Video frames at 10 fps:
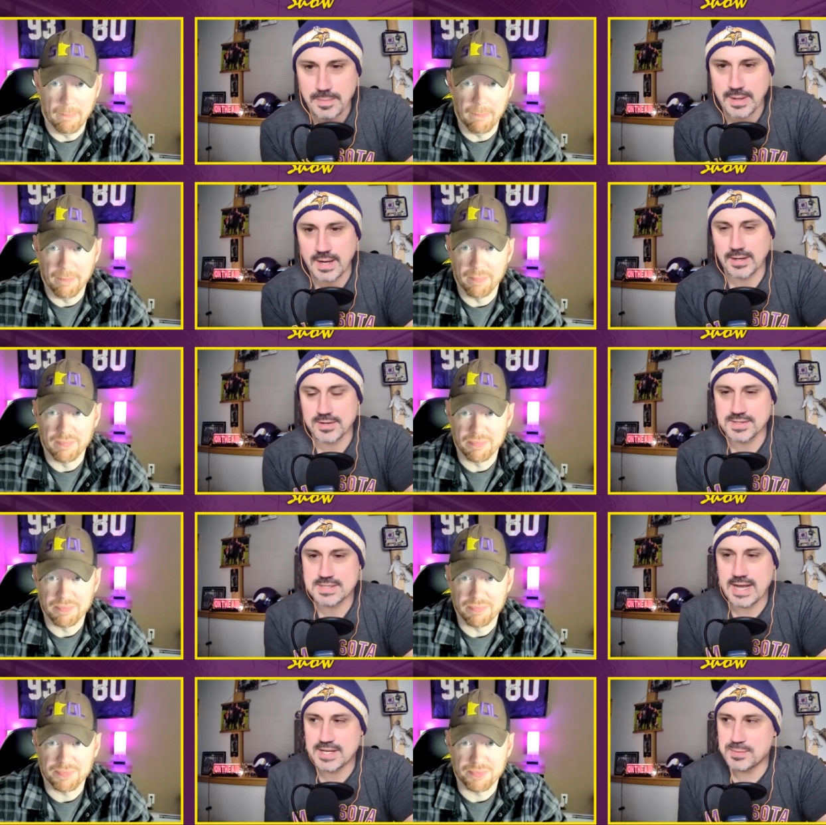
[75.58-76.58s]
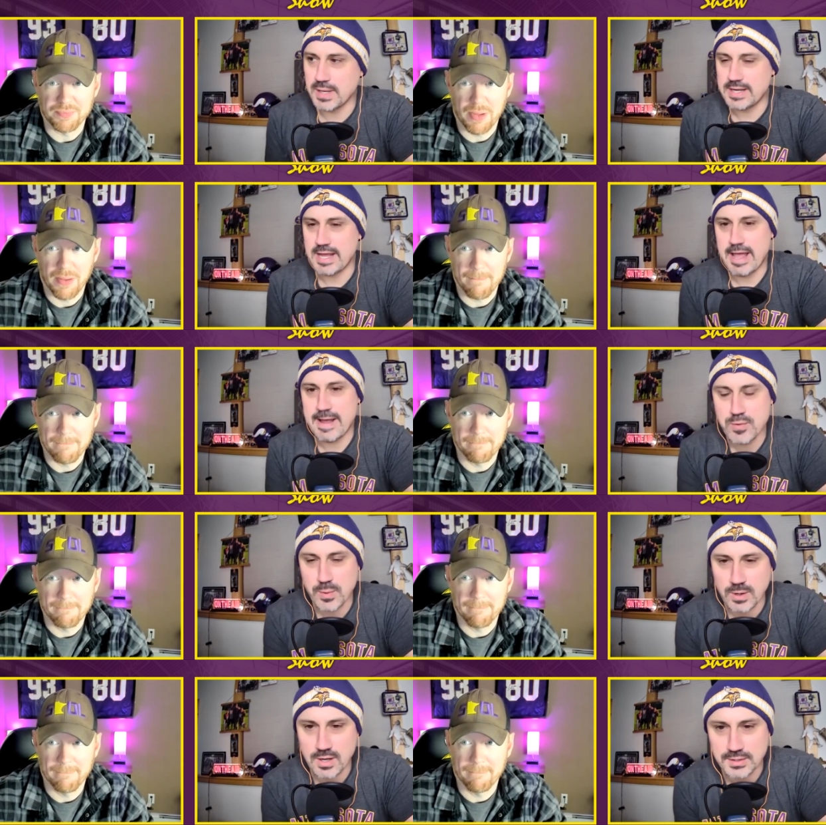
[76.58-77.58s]
Speaker 1: Bay Packers. This guy's played
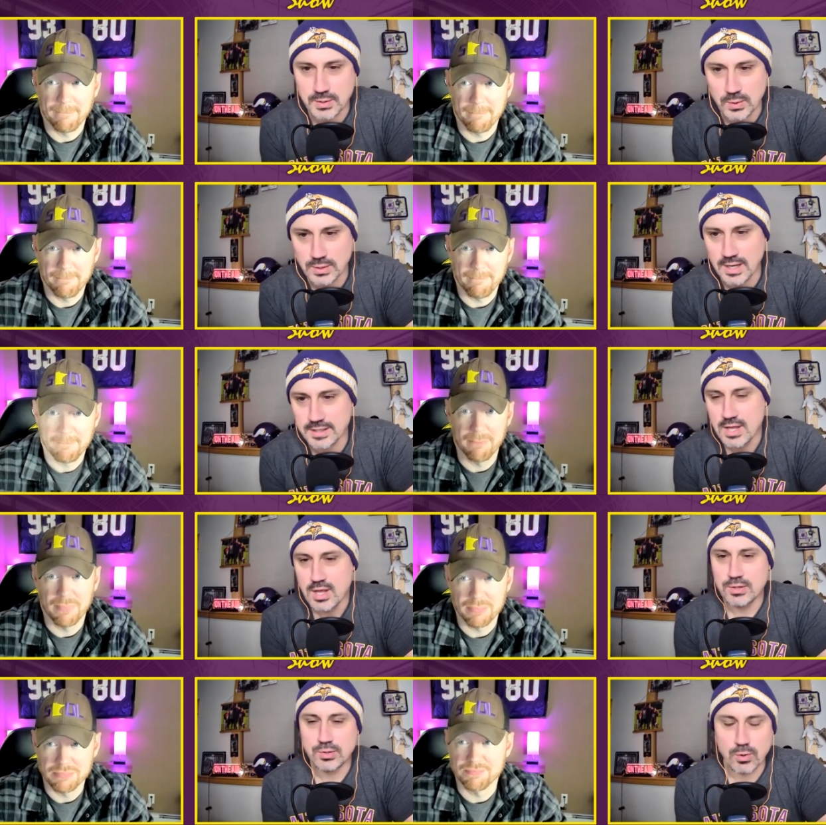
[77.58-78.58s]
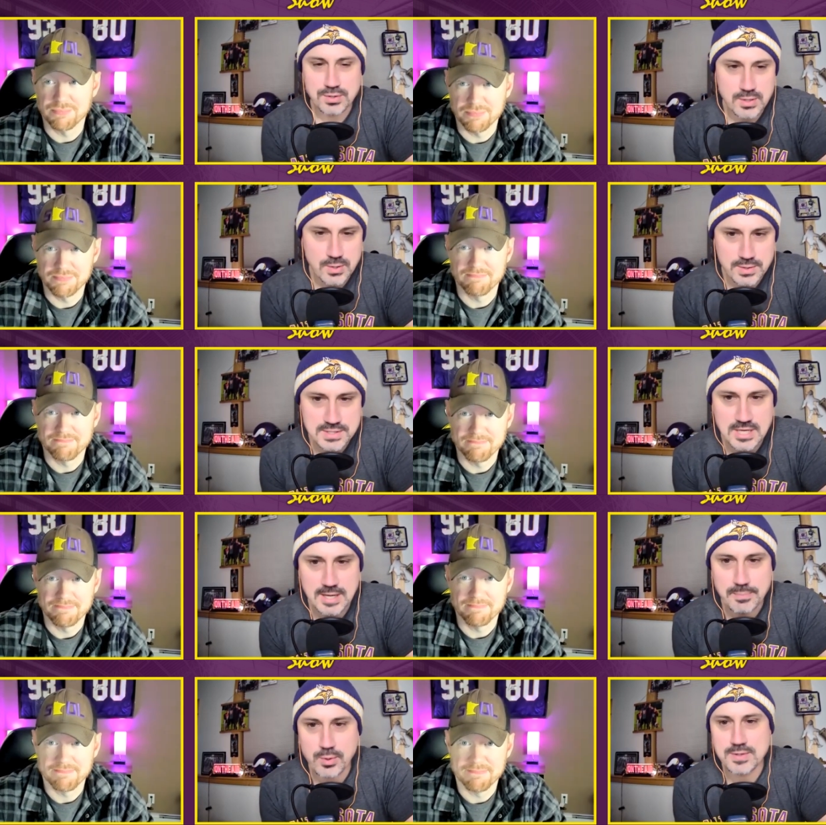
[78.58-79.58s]
everywhere on the old line. North Dakota
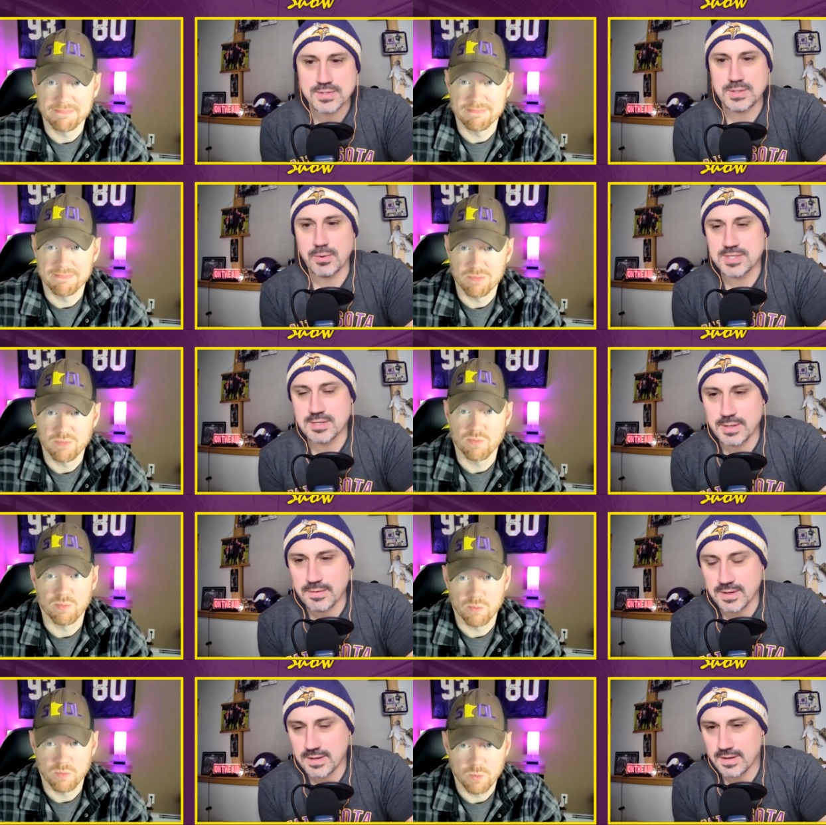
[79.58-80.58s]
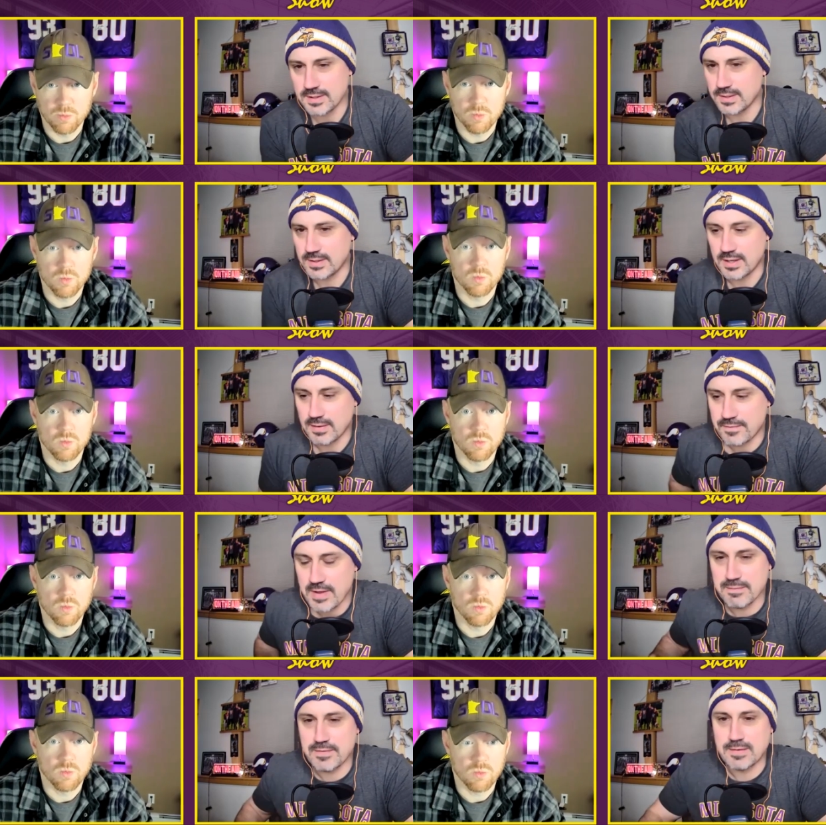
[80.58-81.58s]
State boys, you know he's going to be a, a, you know a
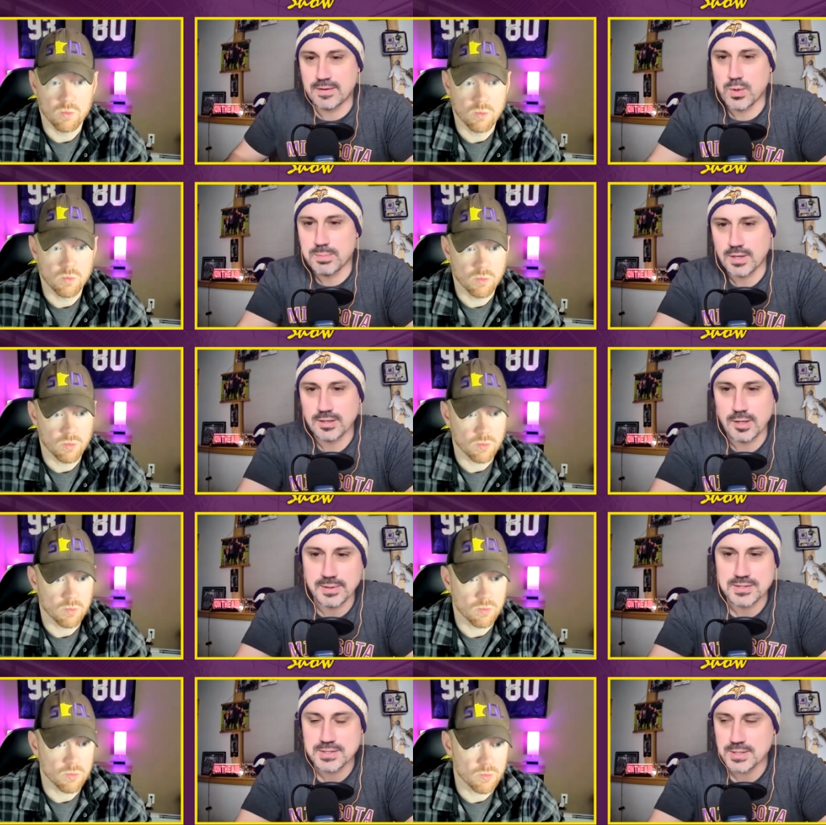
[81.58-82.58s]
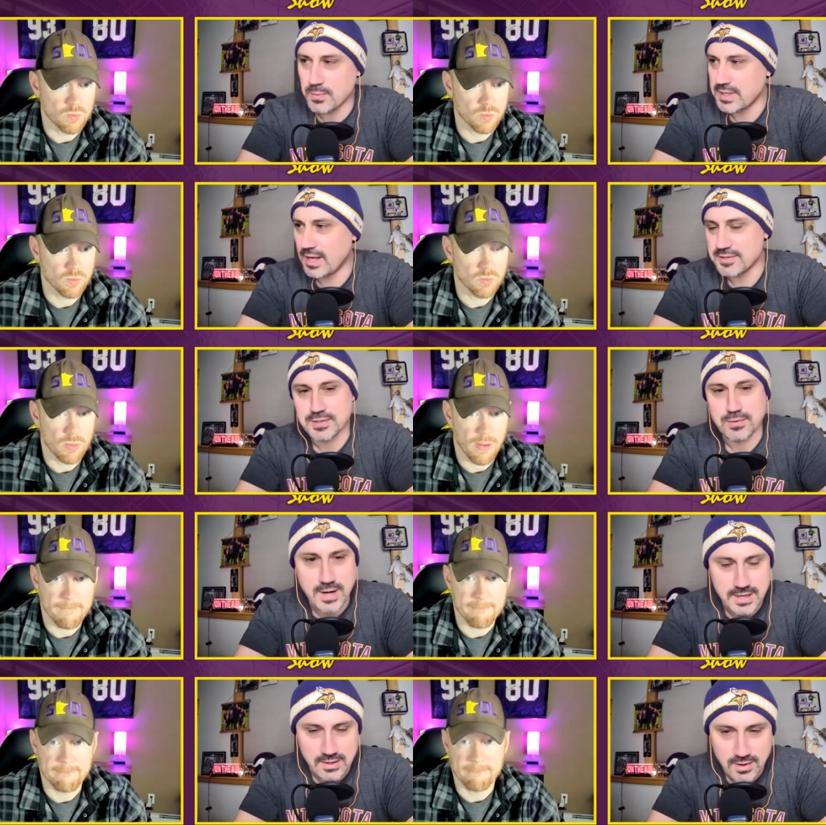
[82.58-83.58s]
fan favorite at One Barn Lupagus show with Ellis
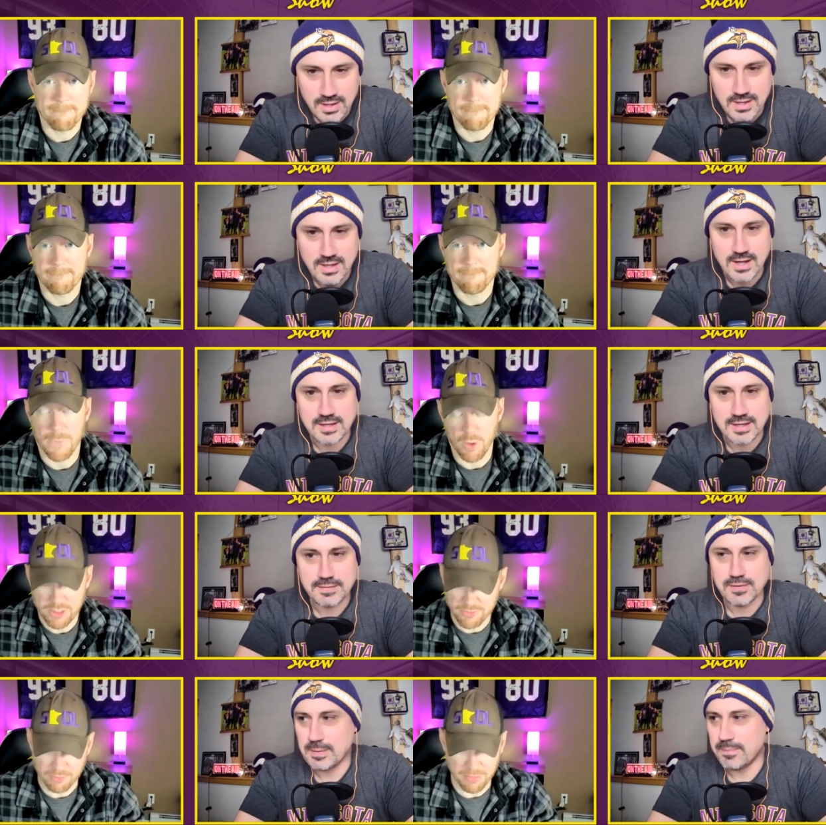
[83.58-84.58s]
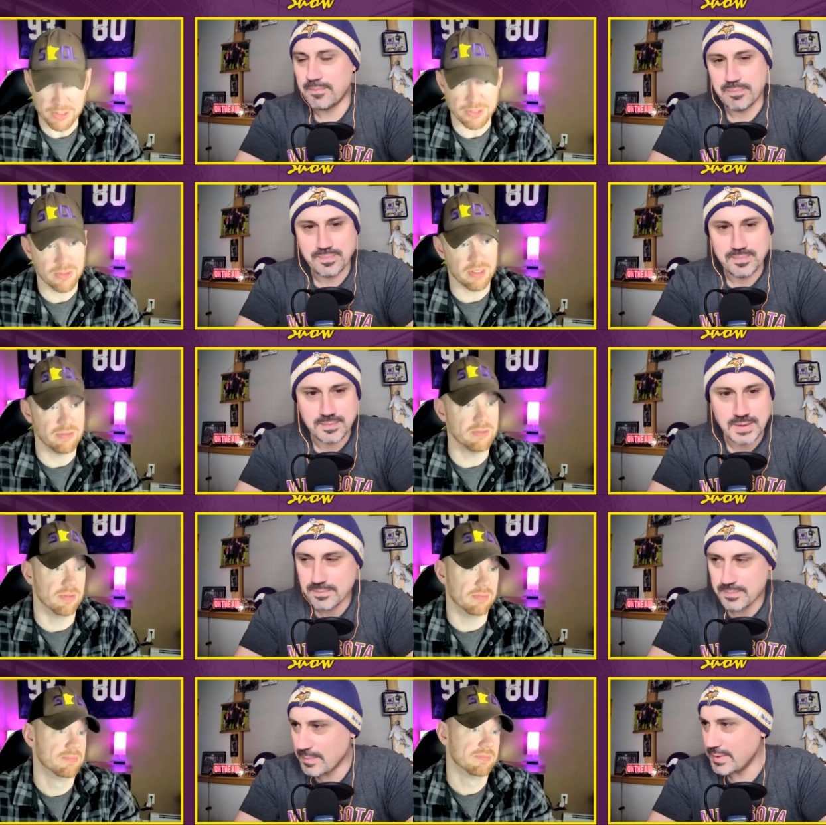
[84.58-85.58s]
Greger. Uh, oh, he's from Minnesota too.
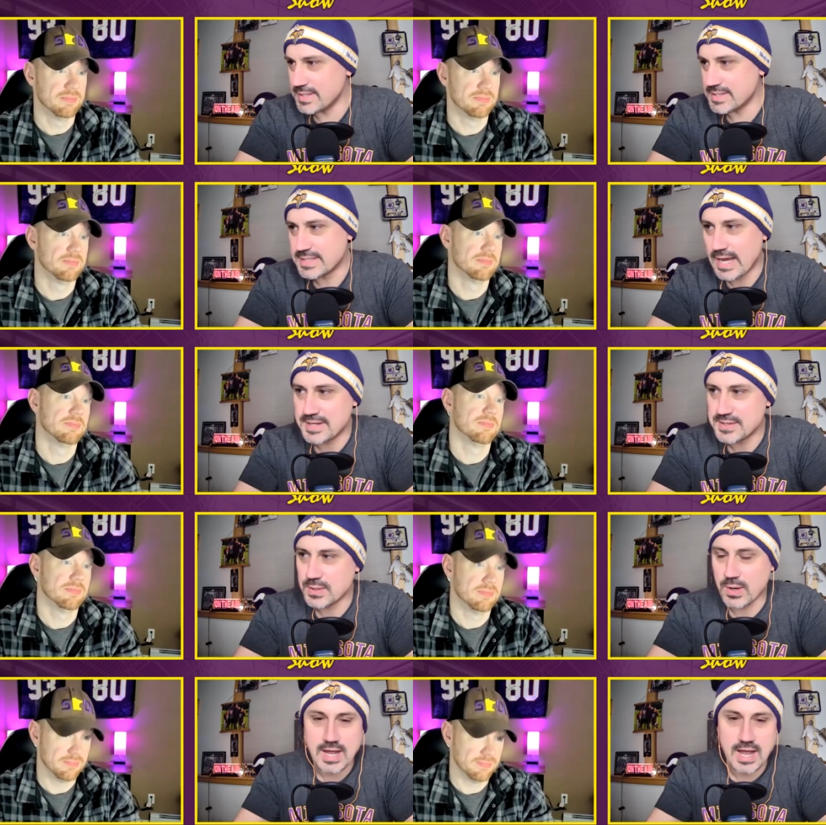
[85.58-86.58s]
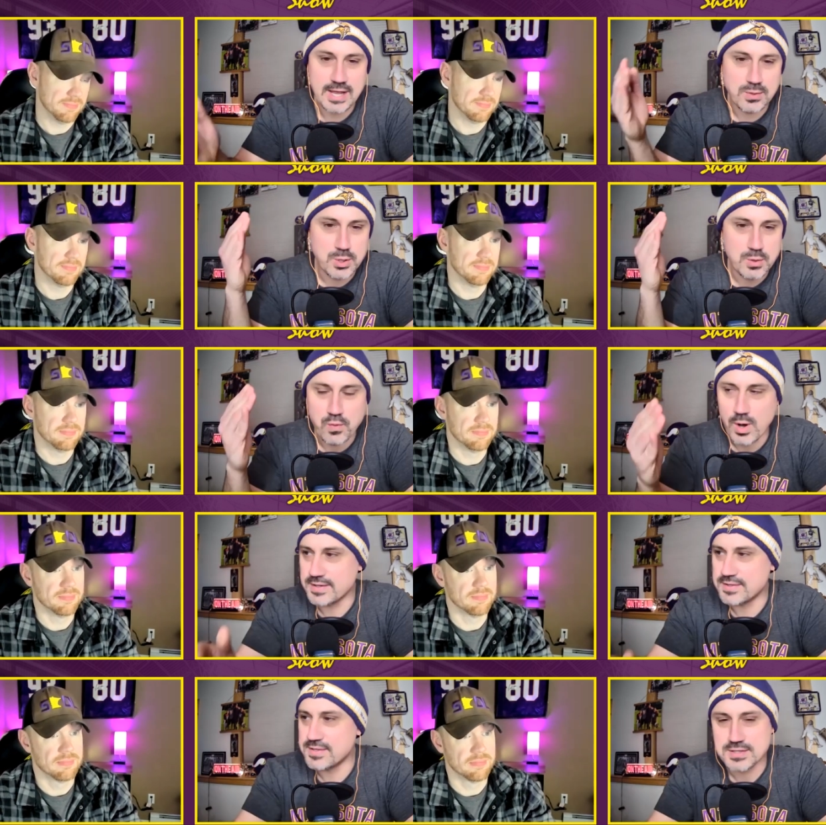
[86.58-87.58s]
Pimping this guy, so a guy I know you've
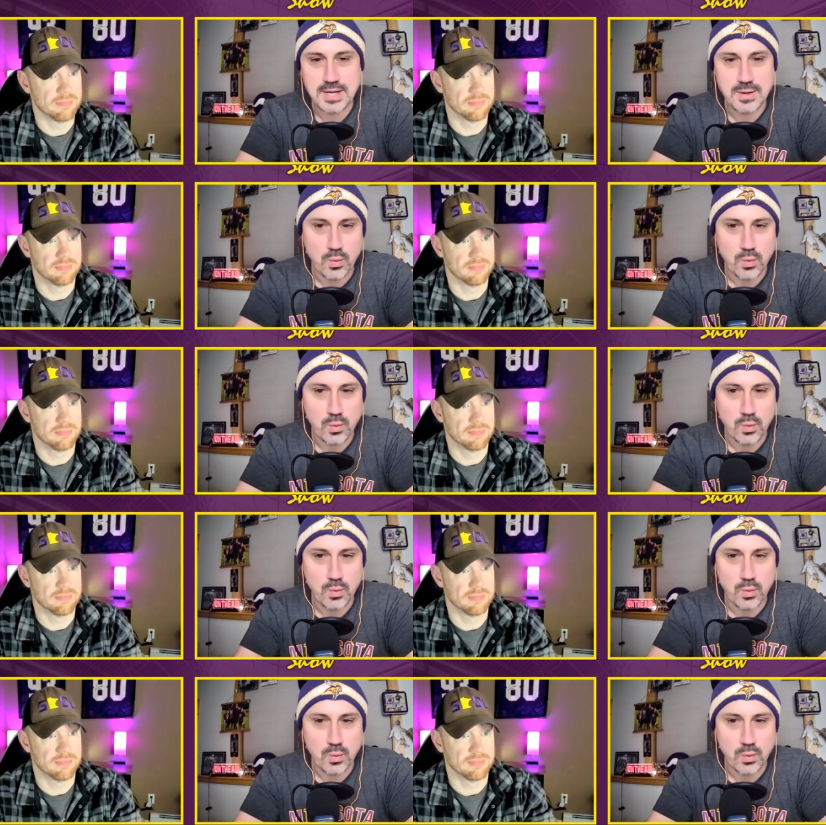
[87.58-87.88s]
wanted since day